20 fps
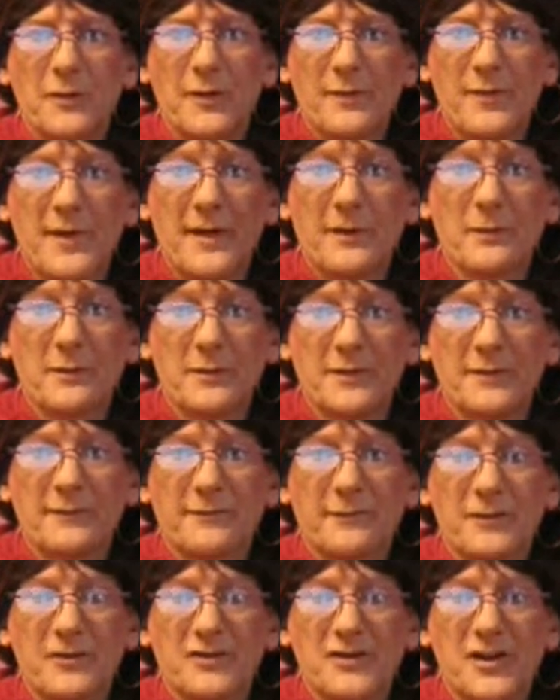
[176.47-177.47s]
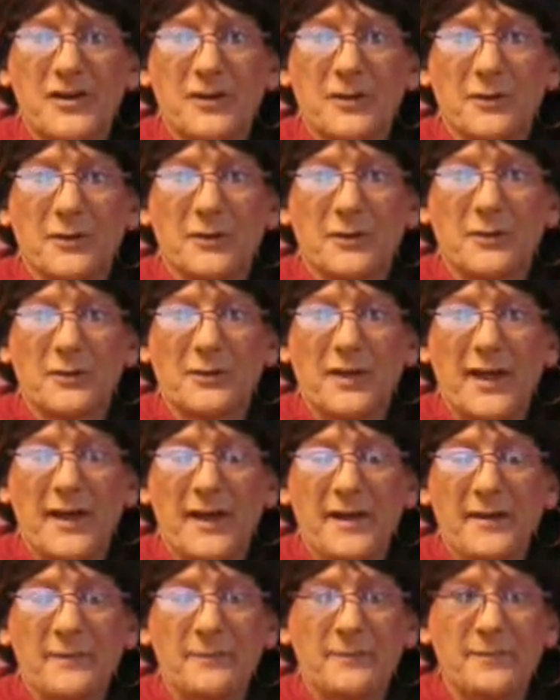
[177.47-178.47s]
that they are a different gender,
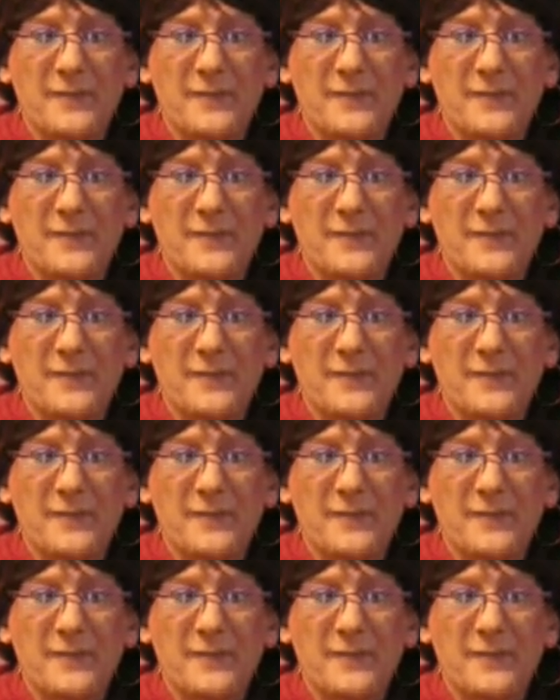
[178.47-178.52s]
okay?